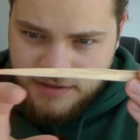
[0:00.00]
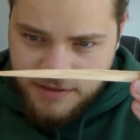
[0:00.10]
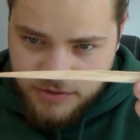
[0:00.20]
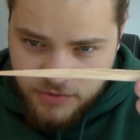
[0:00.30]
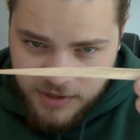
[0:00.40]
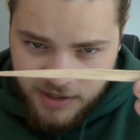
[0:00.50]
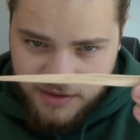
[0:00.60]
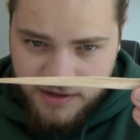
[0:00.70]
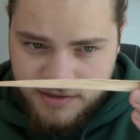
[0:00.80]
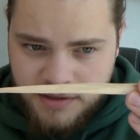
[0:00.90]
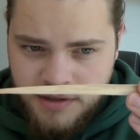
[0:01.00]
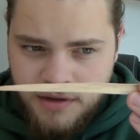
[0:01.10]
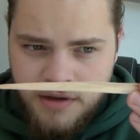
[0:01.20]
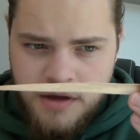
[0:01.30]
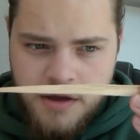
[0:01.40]
into it like that.
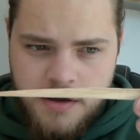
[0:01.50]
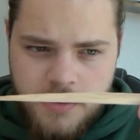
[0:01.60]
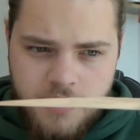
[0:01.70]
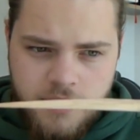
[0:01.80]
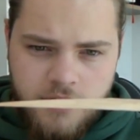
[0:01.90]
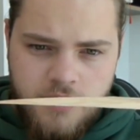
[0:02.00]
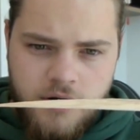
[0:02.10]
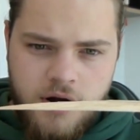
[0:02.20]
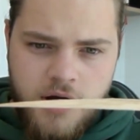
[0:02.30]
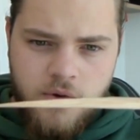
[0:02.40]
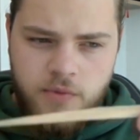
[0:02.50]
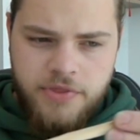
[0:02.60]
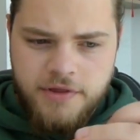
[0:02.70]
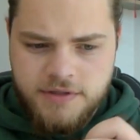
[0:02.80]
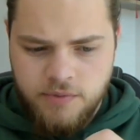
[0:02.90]
With
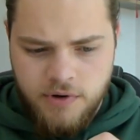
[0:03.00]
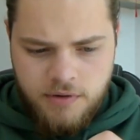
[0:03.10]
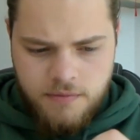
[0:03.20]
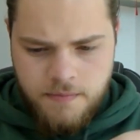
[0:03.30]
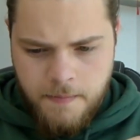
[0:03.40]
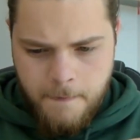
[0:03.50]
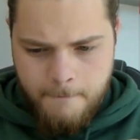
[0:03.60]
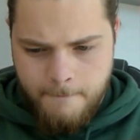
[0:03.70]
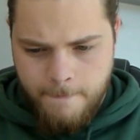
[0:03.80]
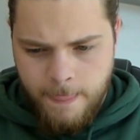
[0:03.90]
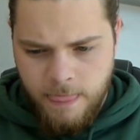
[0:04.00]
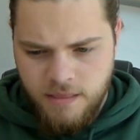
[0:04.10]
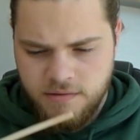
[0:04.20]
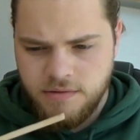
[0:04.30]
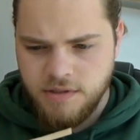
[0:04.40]
this one,
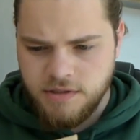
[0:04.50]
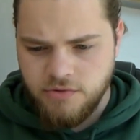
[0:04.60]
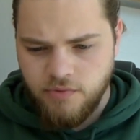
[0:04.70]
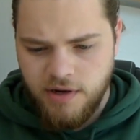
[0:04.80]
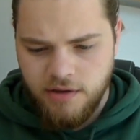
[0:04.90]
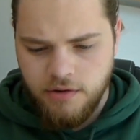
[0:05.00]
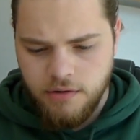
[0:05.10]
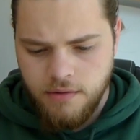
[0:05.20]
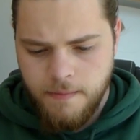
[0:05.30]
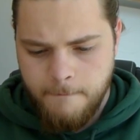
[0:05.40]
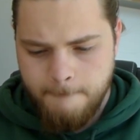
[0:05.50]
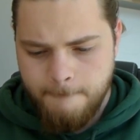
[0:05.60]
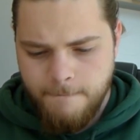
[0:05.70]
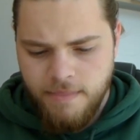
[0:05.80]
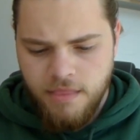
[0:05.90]
it's actually really good.
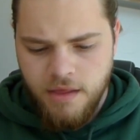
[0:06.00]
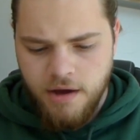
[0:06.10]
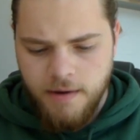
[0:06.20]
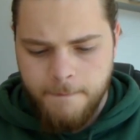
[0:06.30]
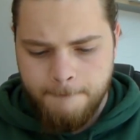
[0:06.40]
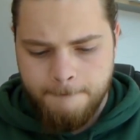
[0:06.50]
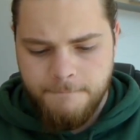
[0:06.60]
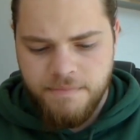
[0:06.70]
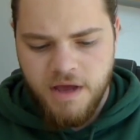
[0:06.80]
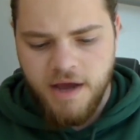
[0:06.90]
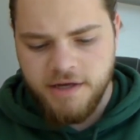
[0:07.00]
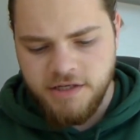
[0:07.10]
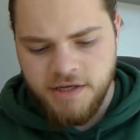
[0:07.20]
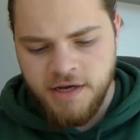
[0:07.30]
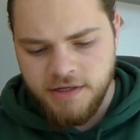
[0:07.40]
I
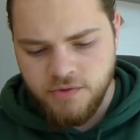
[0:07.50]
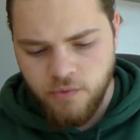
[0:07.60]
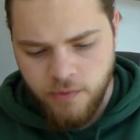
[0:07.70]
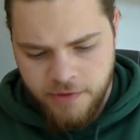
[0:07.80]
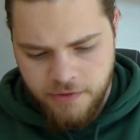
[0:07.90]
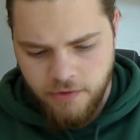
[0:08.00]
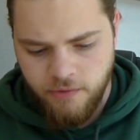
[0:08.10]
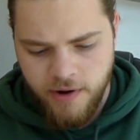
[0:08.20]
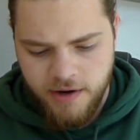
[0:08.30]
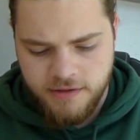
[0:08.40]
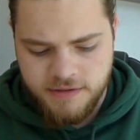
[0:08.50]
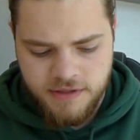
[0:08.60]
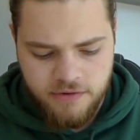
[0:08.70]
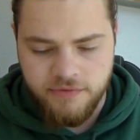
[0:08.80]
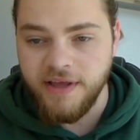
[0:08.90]
actually cut with the grain
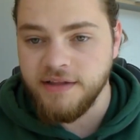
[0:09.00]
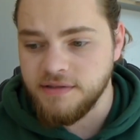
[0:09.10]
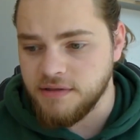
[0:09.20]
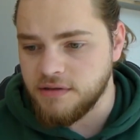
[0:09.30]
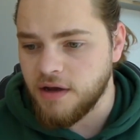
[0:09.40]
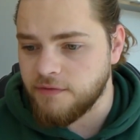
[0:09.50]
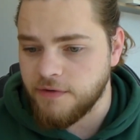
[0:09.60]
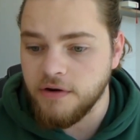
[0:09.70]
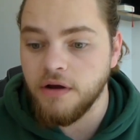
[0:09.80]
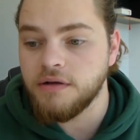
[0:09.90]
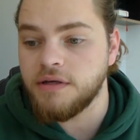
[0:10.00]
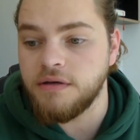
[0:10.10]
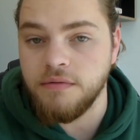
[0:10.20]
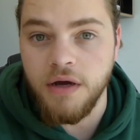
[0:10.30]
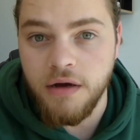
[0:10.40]
instead of against it. I found out
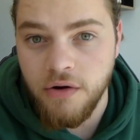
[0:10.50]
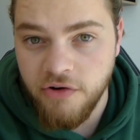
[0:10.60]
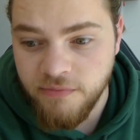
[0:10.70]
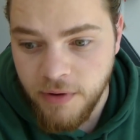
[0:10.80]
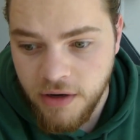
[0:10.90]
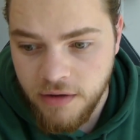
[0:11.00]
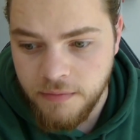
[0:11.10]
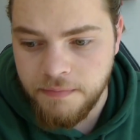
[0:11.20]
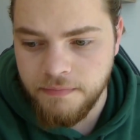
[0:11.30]
in a lot of my